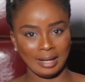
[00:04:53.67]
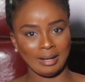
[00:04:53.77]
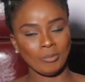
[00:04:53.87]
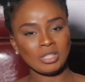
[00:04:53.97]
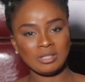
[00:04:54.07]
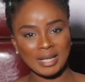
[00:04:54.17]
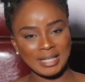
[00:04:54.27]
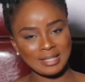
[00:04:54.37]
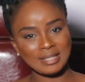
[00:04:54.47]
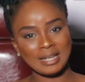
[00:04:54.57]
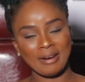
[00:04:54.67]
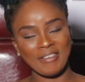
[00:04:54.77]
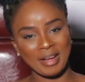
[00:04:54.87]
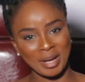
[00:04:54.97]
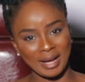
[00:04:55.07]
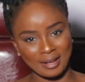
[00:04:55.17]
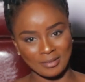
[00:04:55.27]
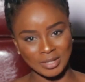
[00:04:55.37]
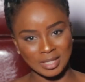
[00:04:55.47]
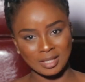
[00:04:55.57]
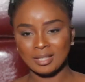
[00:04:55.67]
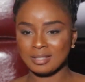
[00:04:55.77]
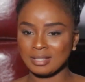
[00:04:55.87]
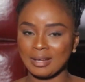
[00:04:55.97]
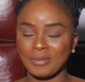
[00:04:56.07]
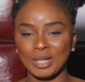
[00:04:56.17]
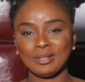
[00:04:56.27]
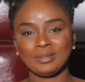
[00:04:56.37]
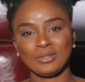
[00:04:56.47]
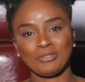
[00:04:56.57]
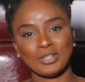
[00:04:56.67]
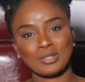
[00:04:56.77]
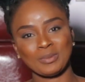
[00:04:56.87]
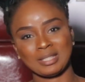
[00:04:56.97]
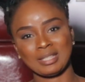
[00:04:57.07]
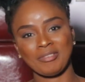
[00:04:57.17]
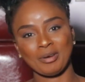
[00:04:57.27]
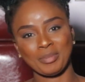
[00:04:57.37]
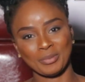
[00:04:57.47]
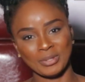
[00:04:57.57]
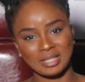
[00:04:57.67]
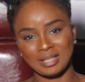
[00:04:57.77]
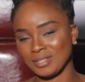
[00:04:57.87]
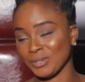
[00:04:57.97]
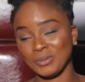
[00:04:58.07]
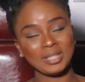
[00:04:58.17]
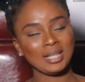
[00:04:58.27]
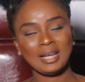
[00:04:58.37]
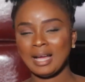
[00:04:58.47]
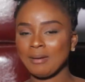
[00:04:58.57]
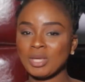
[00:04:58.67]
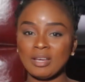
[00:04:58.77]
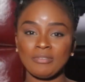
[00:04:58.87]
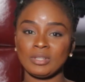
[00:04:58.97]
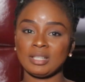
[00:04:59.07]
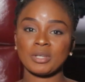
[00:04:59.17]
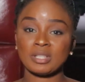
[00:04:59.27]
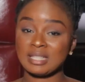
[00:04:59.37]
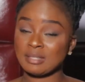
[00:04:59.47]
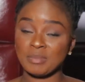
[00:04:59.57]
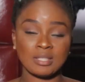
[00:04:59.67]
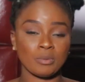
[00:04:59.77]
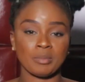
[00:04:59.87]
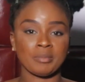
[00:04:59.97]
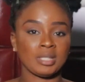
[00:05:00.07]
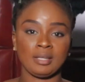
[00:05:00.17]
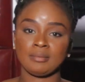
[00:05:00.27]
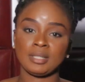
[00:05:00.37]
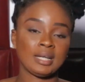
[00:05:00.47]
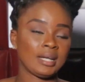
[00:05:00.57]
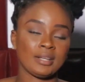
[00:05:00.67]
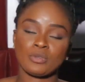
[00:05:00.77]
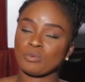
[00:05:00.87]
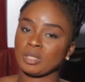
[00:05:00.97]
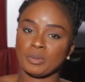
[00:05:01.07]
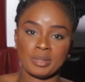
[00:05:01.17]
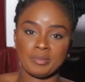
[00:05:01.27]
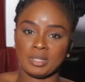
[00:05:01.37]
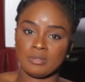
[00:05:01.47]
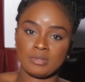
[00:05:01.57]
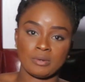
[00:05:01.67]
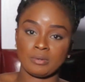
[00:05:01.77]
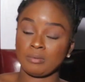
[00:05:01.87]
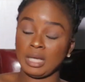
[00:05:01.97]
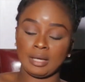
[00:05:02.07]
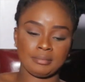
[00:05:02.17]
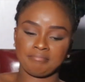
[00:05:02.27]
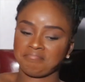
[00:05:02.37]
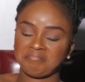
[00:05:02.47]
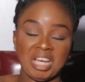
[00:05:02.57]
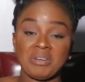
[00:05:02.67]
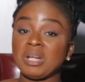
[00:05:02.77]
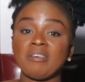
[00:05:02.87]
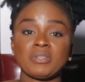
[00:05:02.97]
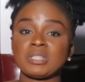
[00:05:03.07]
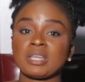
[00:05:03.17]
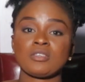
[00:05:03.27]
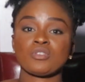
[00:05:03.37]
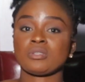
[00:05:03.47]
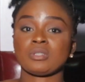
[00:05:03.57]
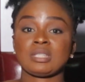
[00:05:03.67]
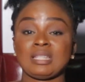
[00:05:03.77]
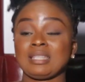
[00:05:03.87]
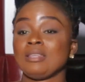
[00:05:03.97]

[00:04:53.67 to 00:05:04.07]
and I'm watching why there's 10 naira in my account. It's like, well, you fought with several people. So I'm careful, because that's messing with my money, and I don't play with my money. So yeah, I don't have altercations on set.